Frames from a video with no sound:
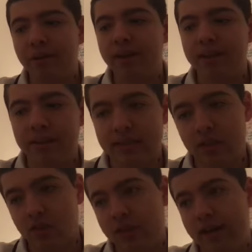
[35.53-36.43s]
Mondays
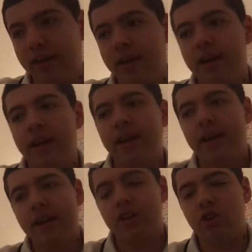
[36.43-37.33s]
it's red.
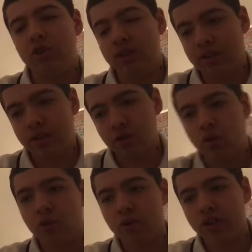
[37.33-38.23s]
And Tuesdays it's
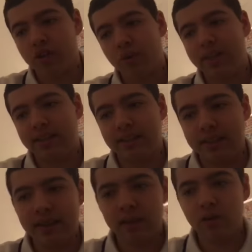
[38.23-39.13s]
orange,
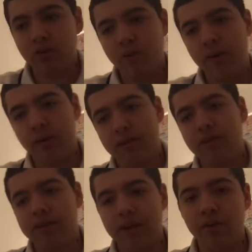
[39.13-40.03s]
Wednesdays yellow,
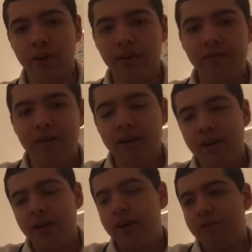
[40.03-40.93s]
Thursday green,
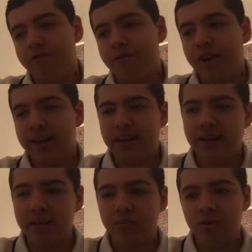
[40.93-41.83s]
Friday
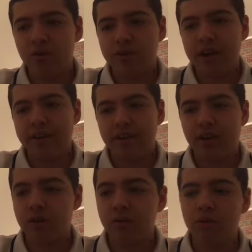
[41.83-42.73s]
light blue, Saturday
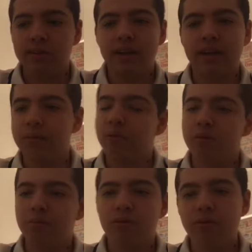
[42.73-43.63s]
dark blue, and Sunday
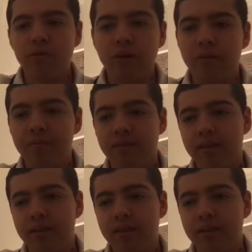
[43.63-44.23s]
purple. Well,